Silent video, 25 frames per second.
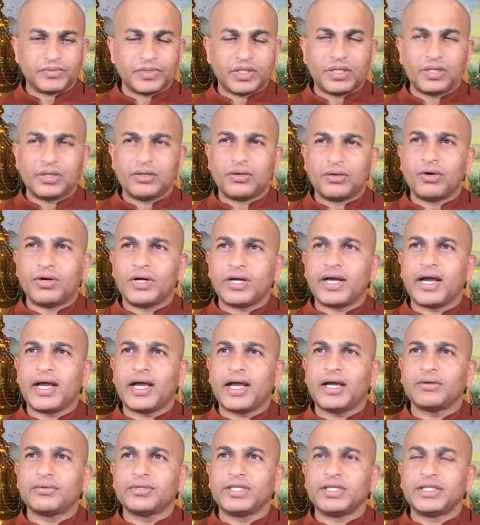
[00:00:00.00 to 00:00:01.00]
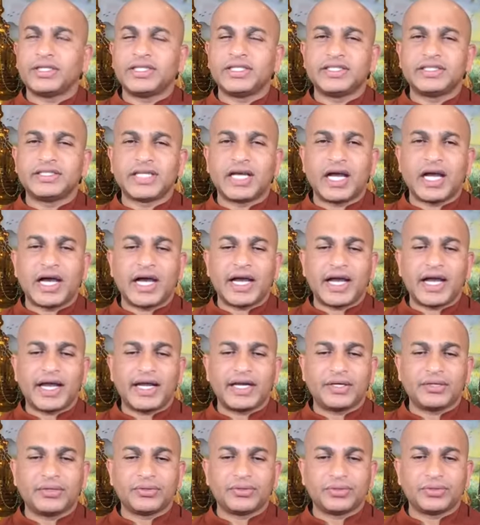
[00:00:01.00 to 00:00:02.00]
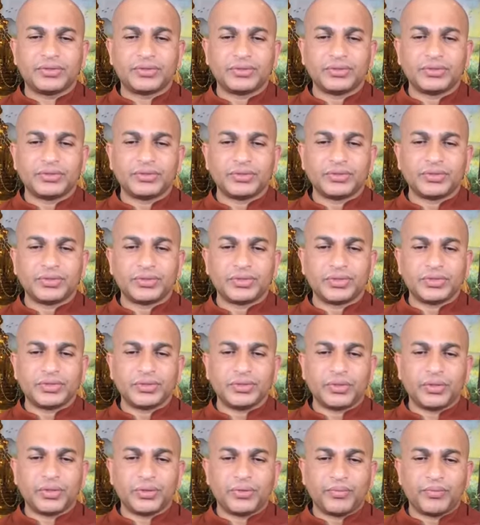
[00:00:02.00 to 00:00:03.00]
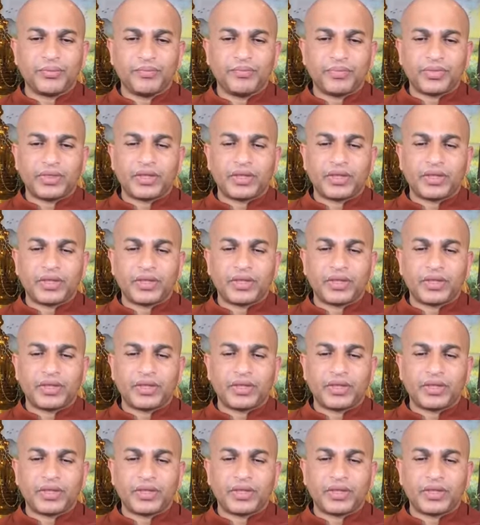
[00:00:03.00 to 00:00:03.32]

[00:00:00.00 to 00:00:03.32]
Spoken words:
And don't have the desire to, you know,